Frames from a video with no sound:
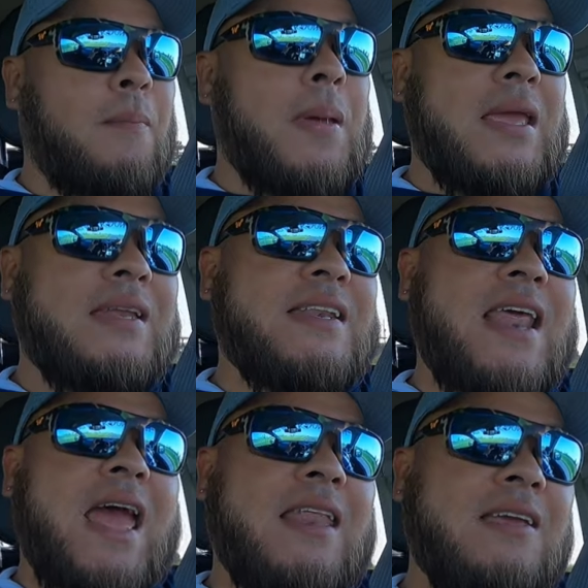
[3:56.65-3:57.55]
Bait
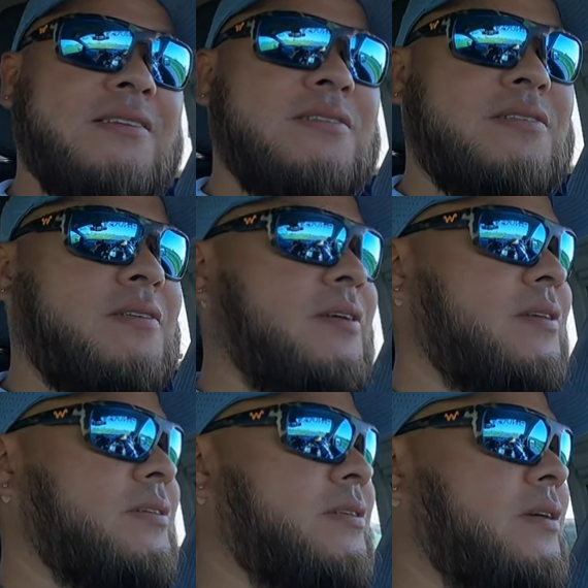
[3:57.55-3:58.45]
Daddies
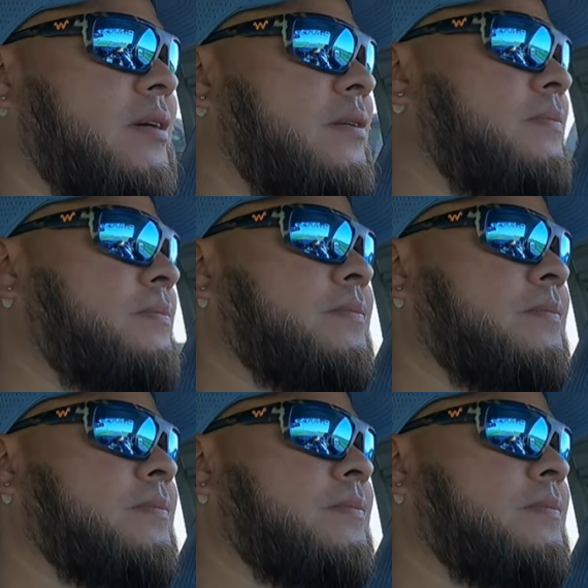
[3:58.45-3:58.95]
is. Uh,